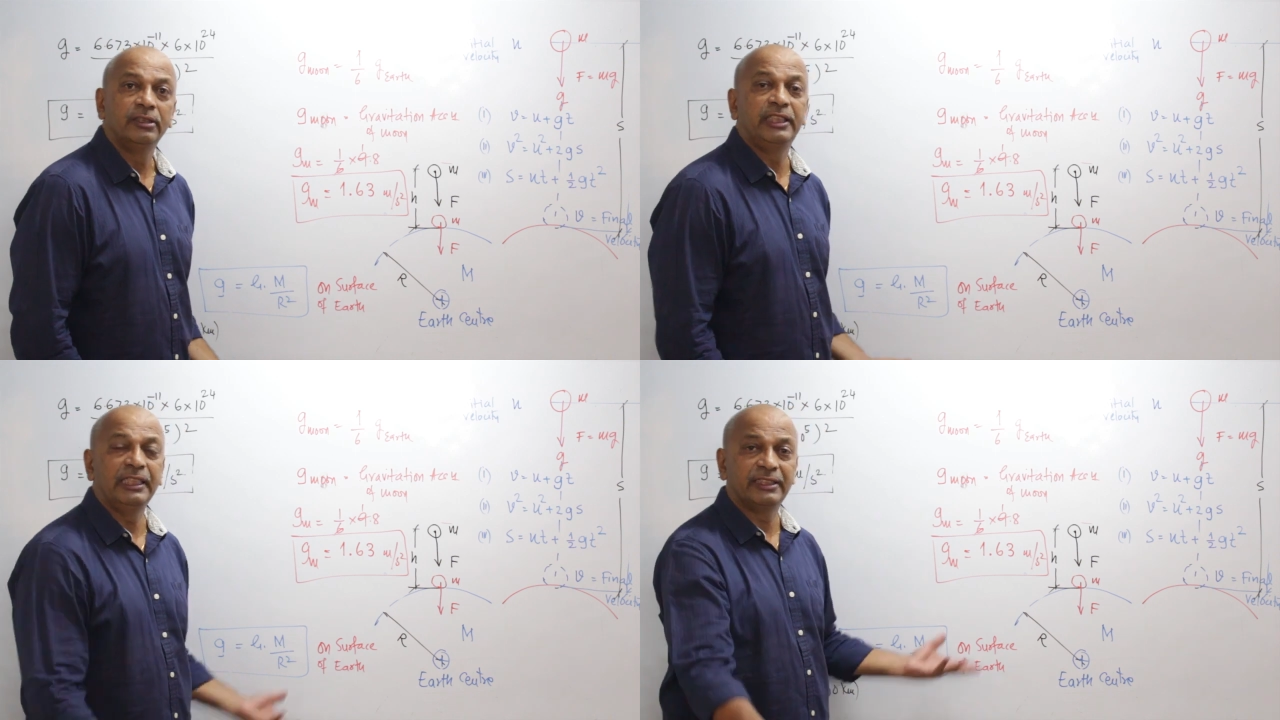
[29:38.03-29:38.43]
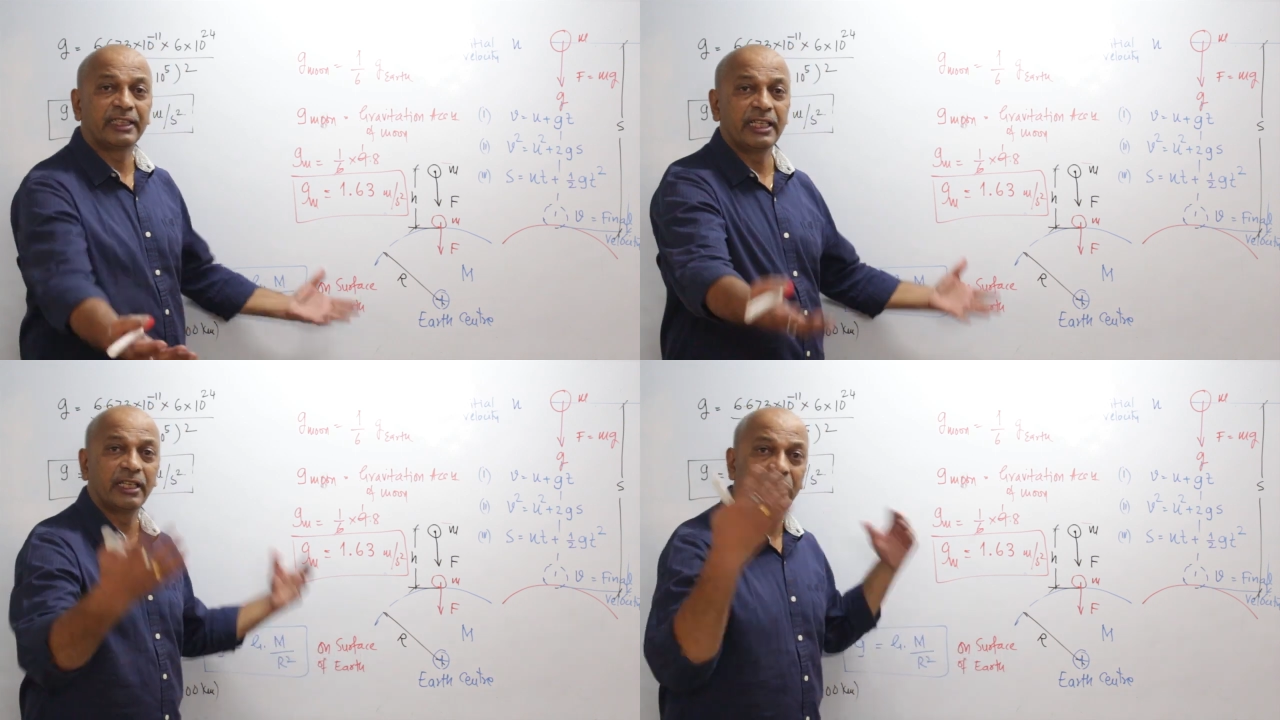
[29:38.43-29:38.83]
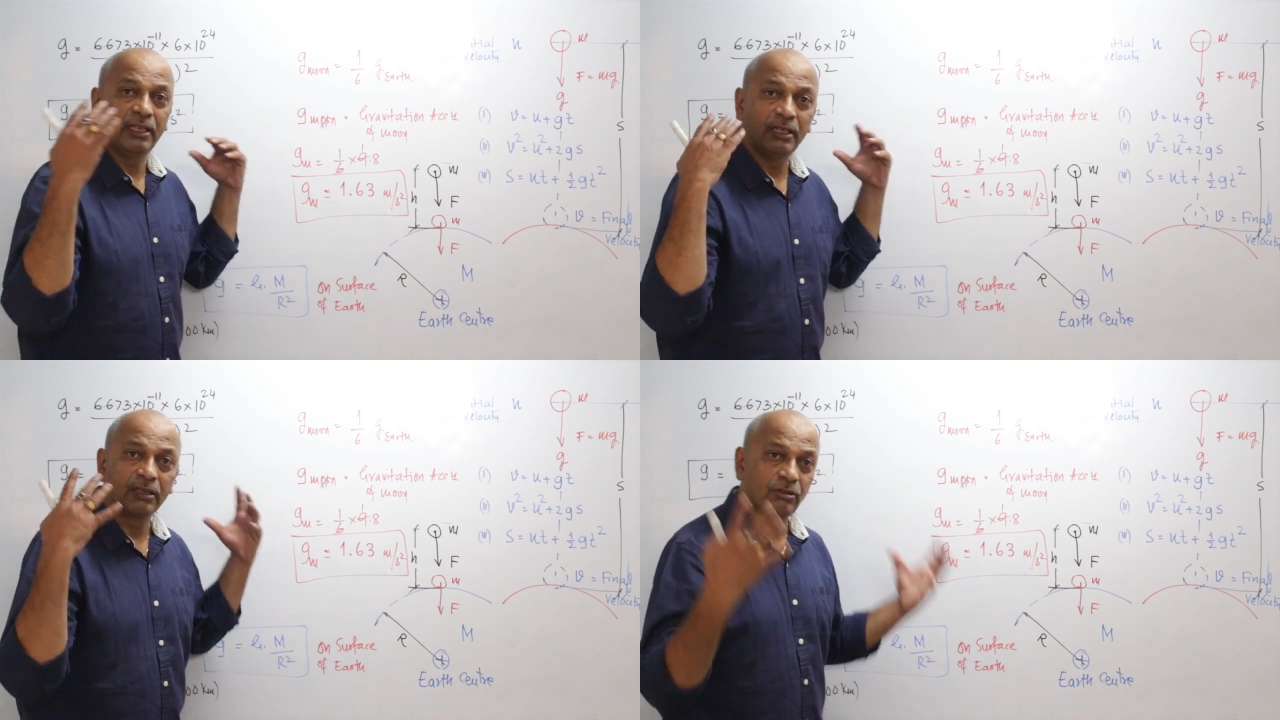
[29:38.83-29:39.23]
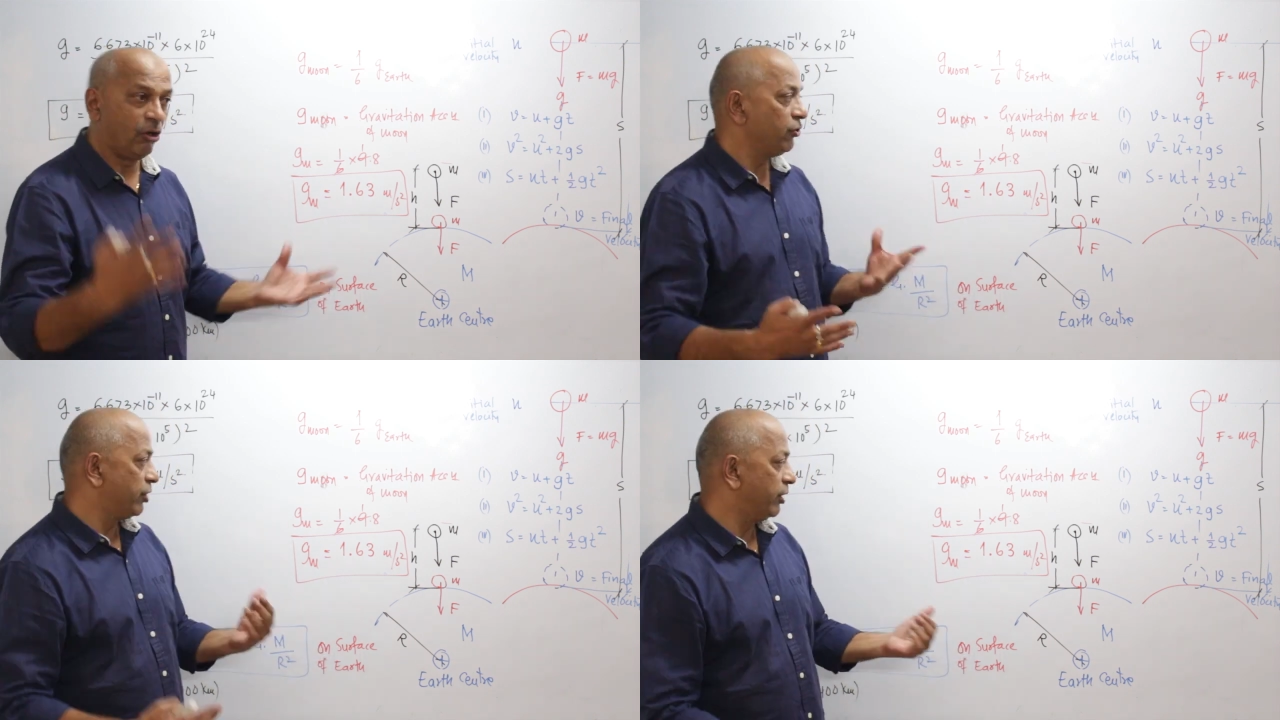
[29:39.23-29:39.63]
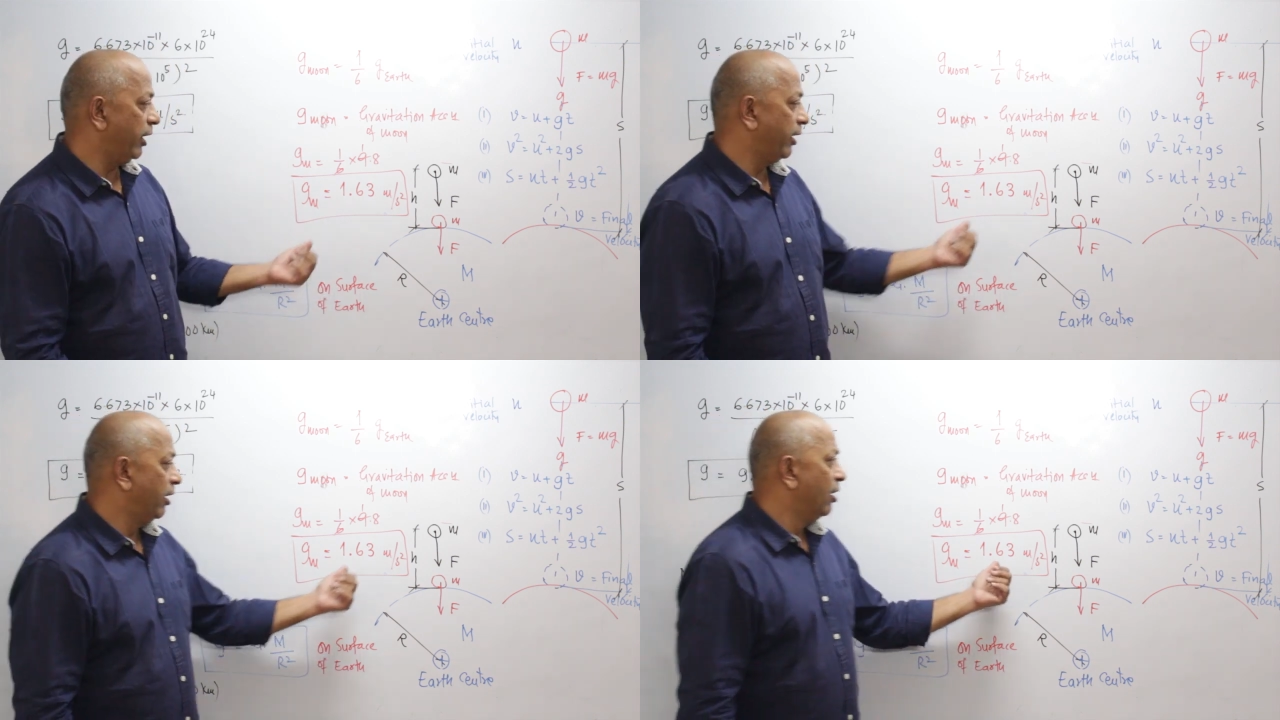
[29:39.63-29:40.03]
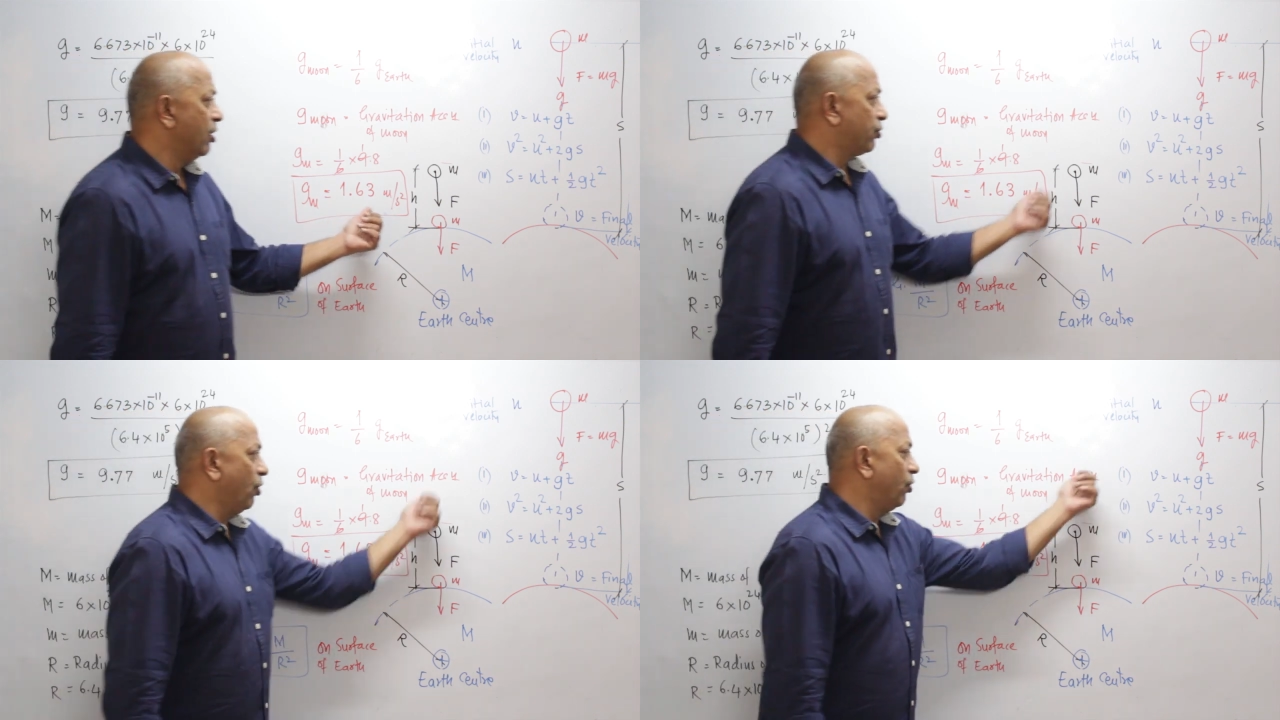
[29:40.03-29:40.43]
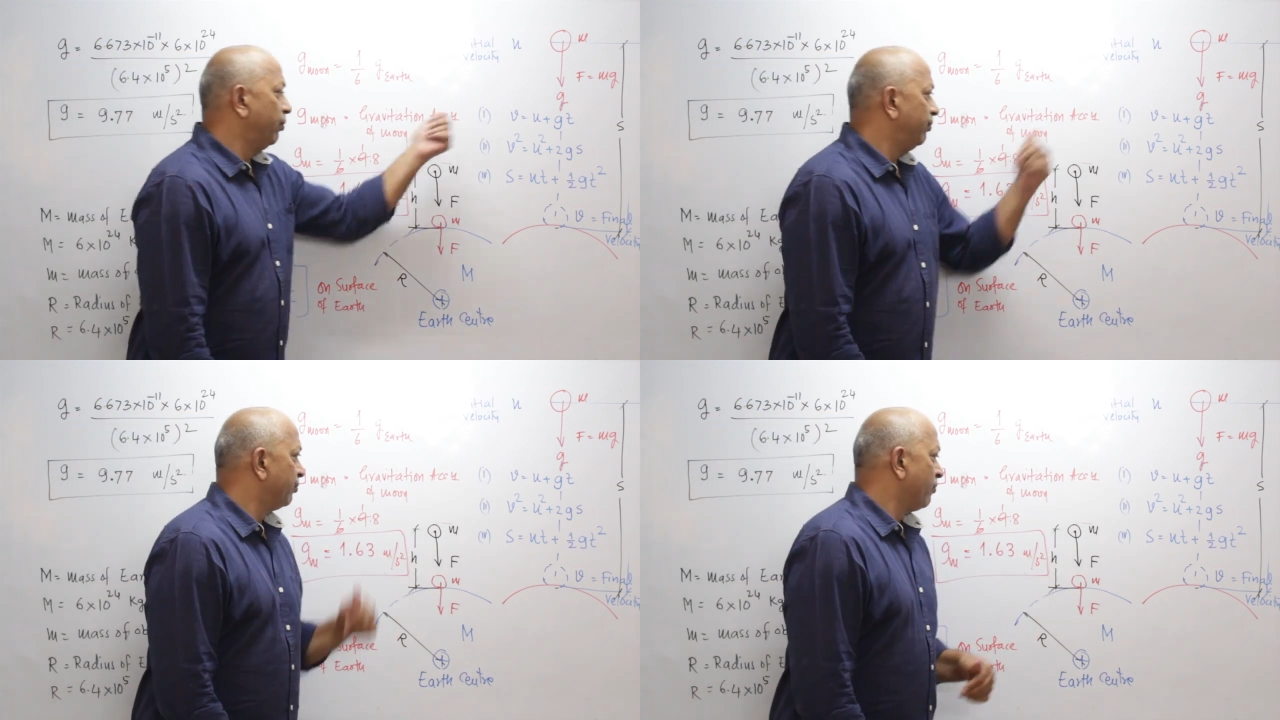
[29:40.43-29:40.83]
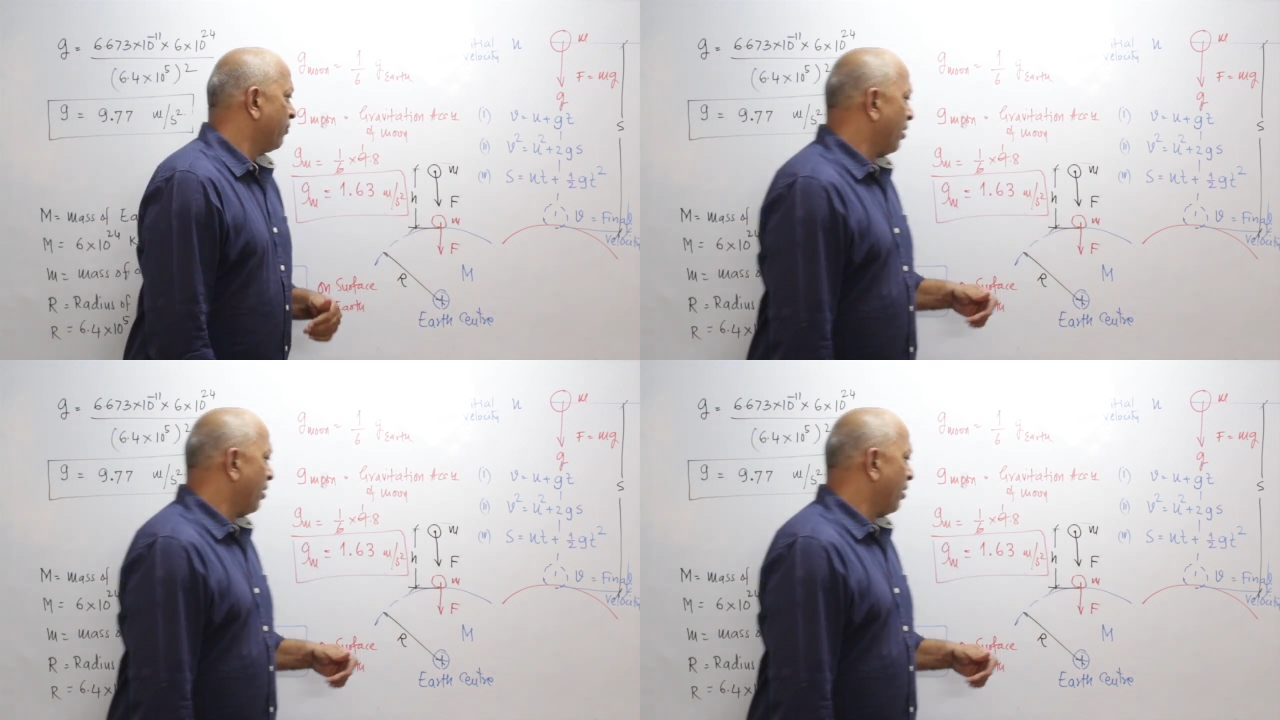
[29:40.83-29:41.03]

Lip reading: G is constant. So